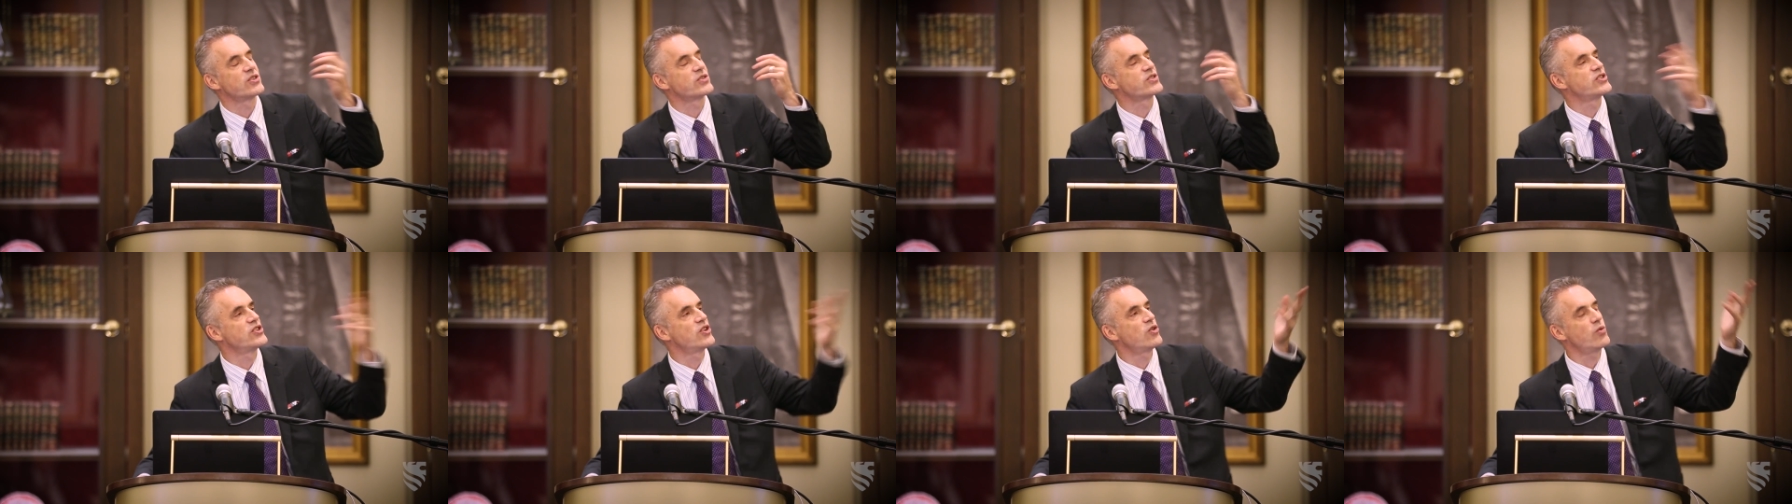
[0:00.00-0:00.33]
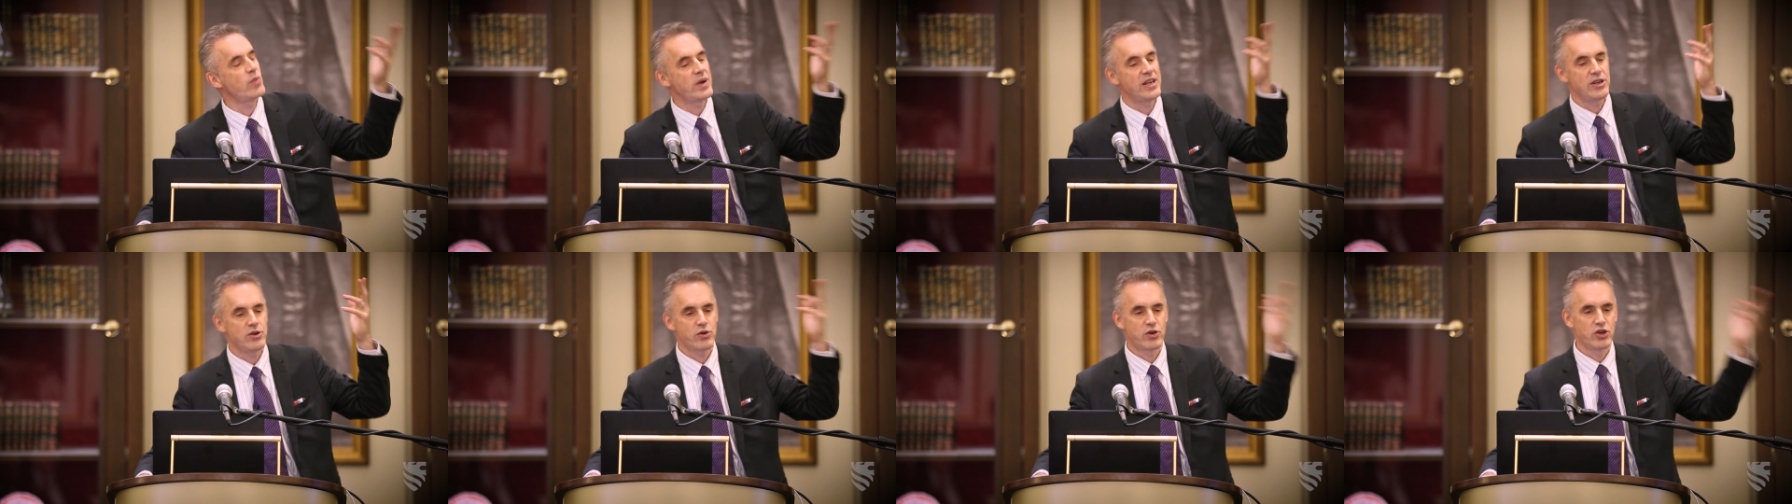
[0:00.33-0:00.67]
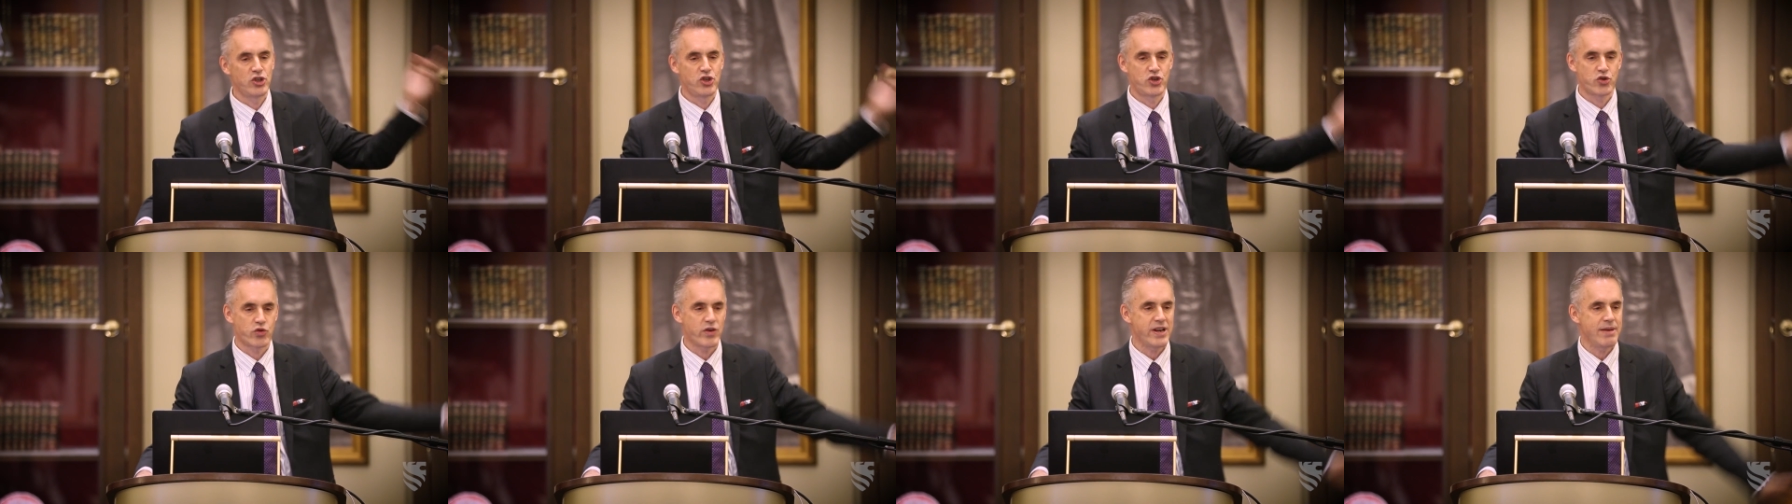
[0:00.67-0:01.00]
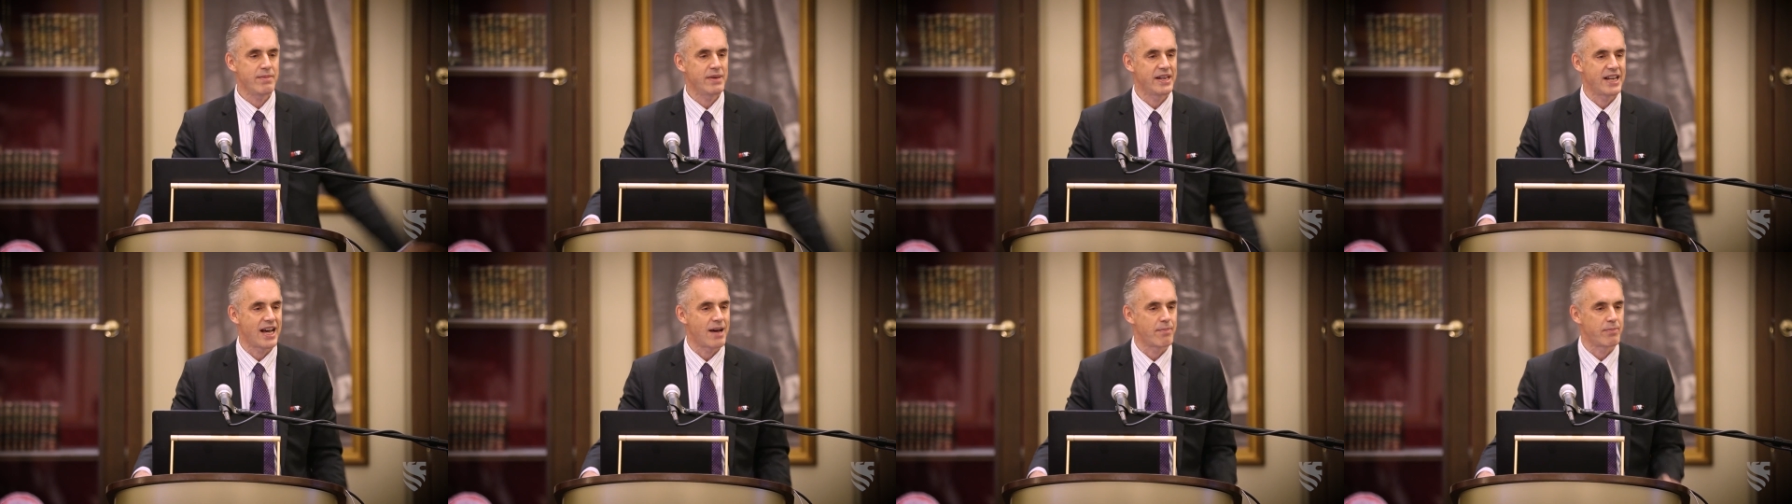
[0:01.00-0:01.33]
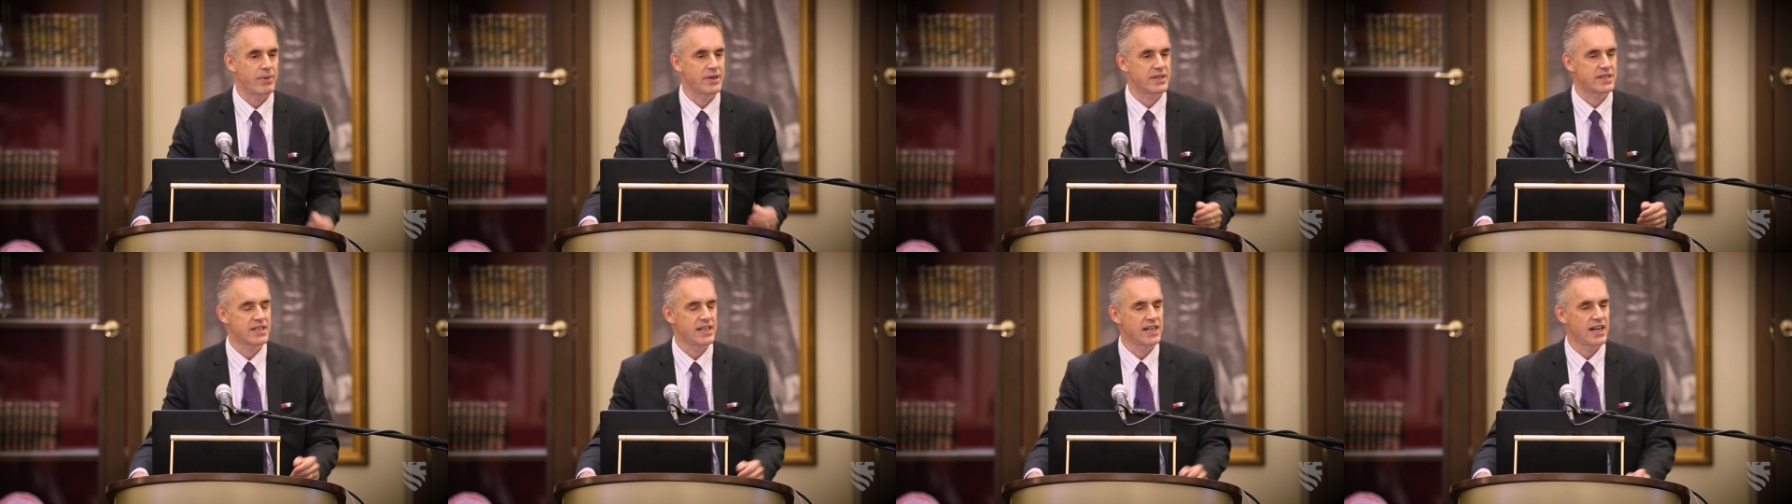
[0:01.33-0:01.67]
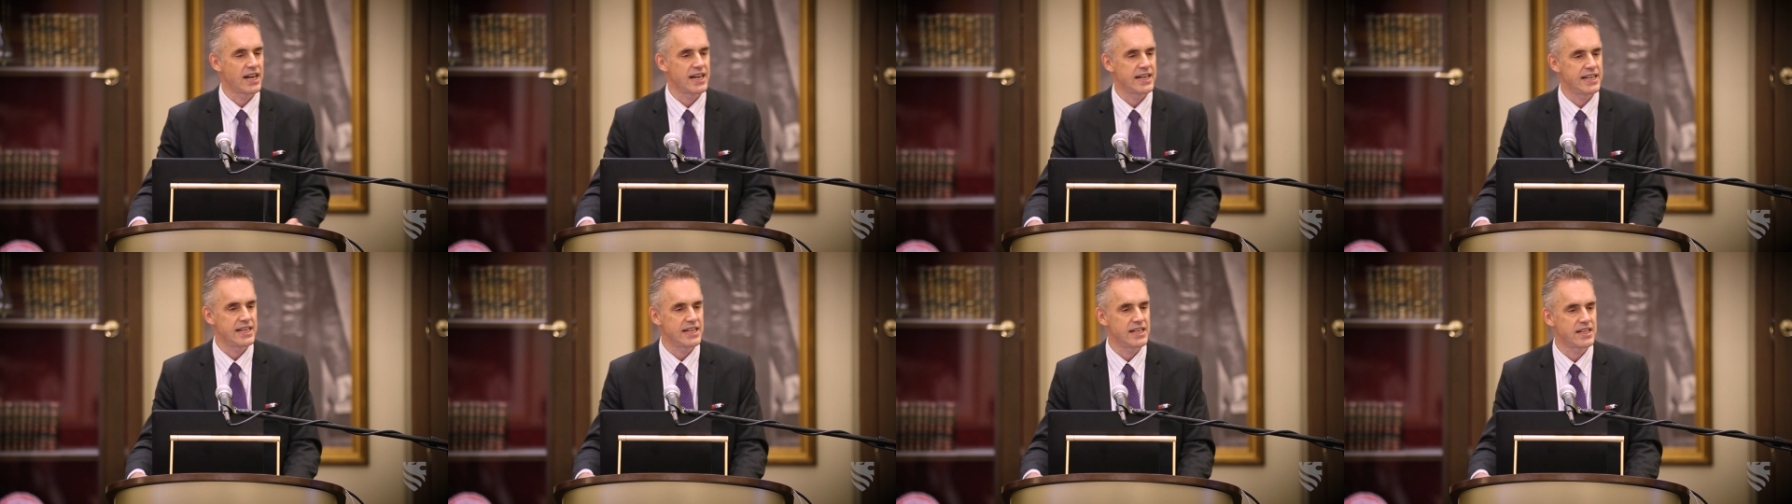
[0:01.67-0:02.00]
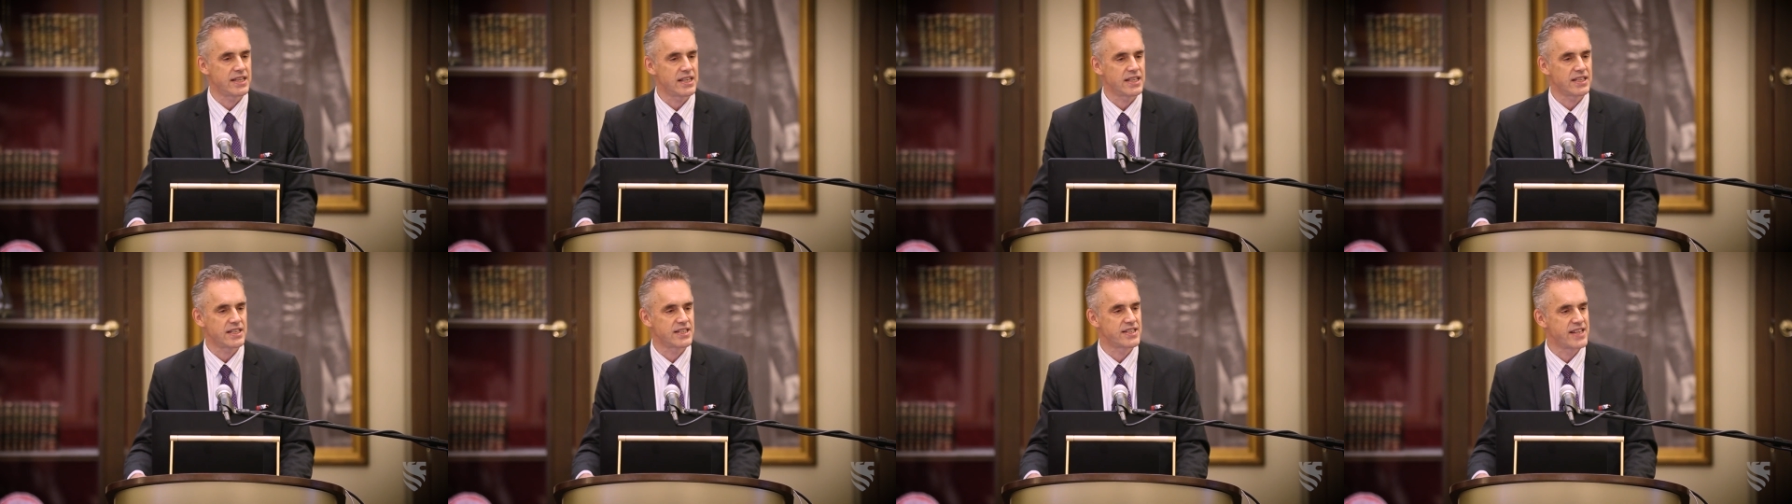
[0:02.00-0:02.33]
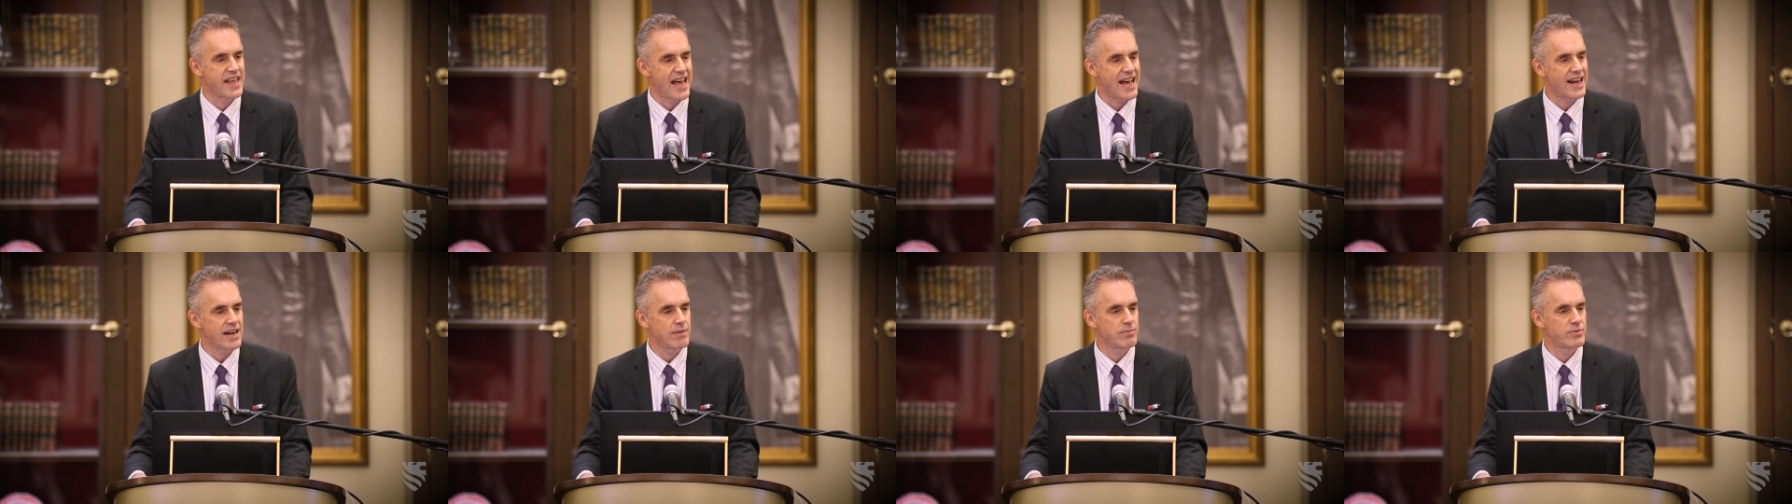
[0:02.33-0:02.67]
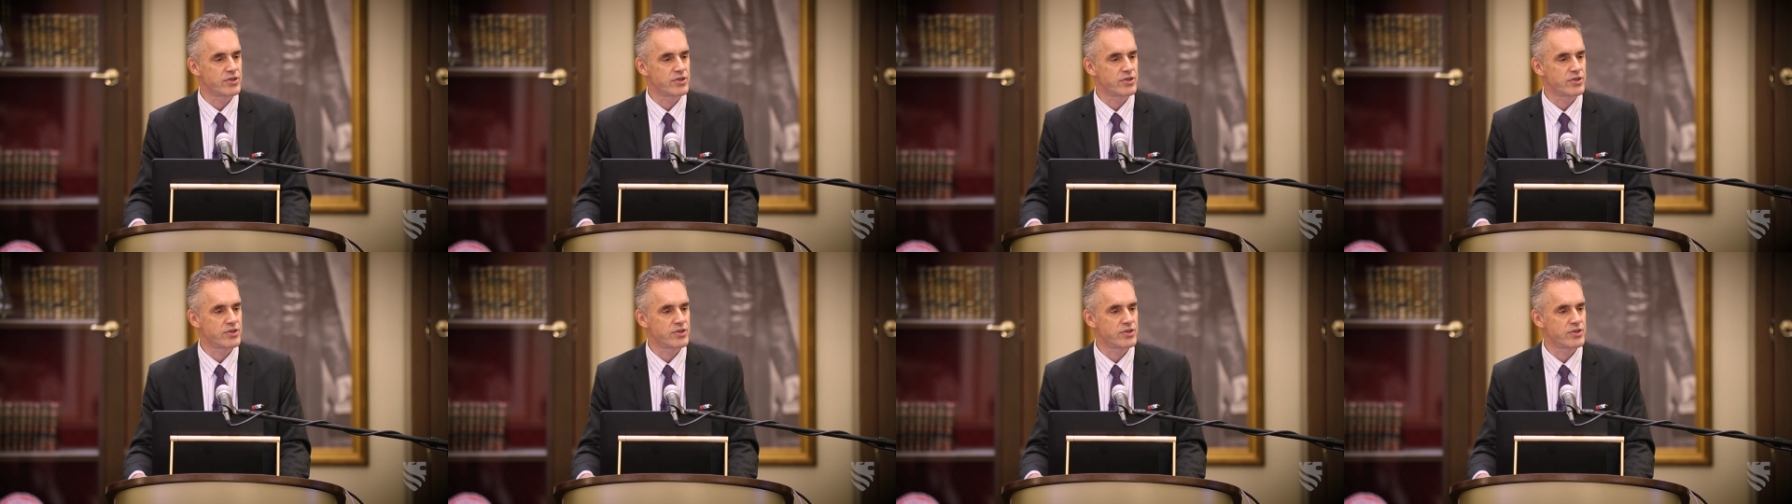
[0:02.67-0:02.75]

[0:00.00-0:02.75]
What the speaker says: there's no way you could dream it up. It's an idea that's that